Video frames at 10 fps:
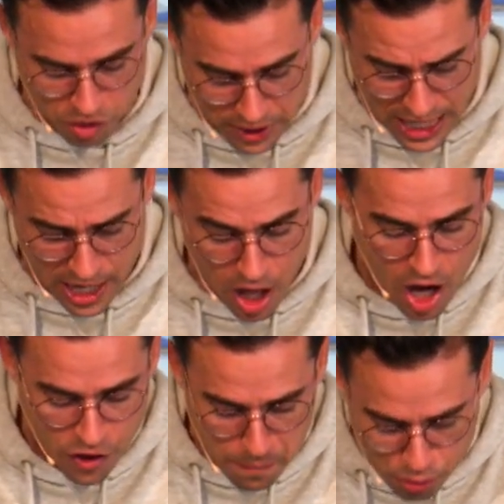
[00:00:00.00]
So again,
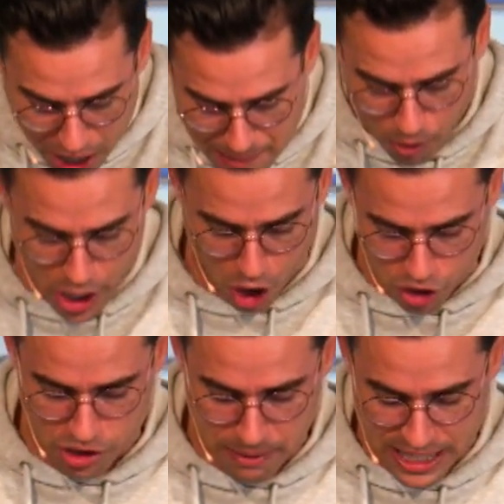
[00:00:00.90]
their primary
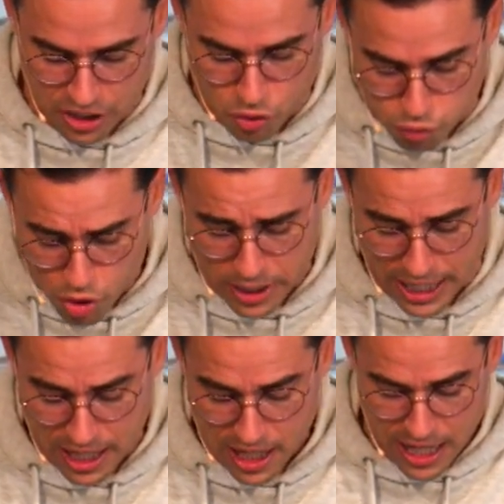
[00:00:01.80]
argument is
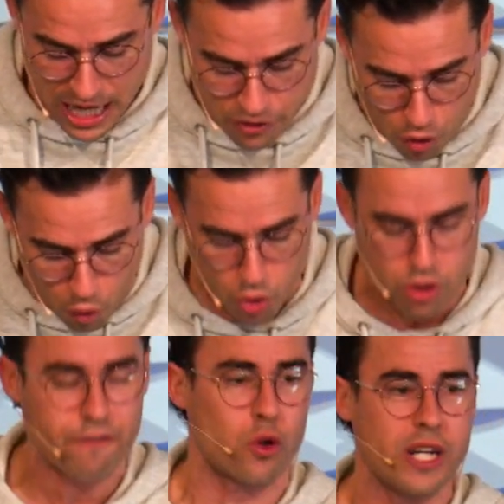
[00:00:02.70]
rooted in the
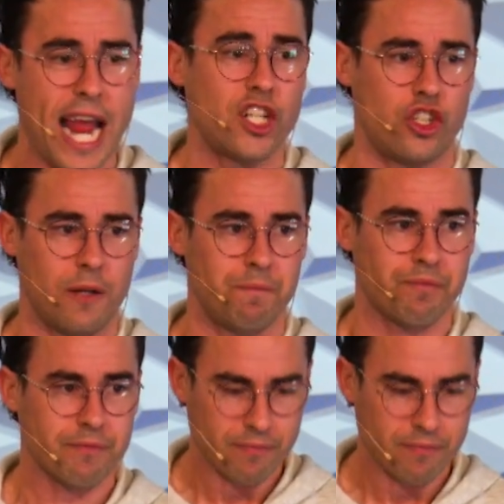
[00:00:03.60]
order of creation